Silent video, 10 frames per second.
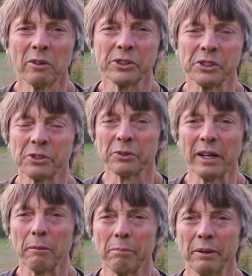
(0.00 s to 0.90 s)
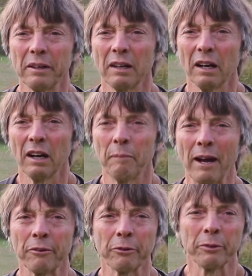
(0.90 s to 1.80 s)
strip
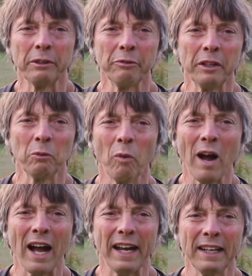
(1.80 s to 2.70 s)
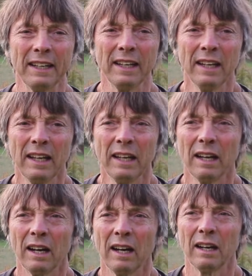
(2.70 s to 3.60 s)
about 3 feet wide
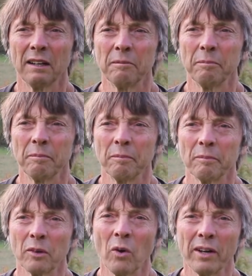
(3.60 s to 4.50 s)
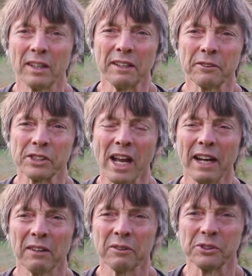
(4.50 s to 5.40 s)
going on either
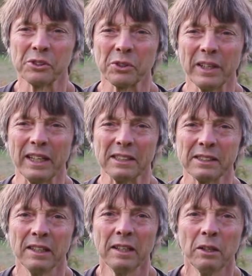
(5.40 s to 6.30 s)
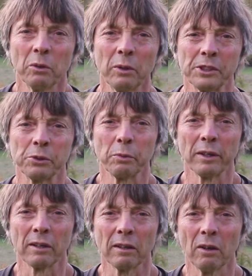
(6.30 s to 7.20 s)
side of those trees, which
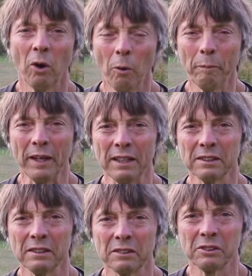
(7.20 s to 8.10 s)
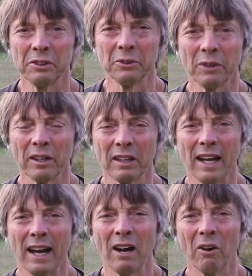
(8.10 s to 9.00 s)
we're hoping to
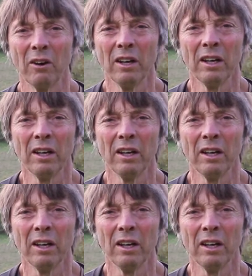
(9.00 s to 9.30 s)
allow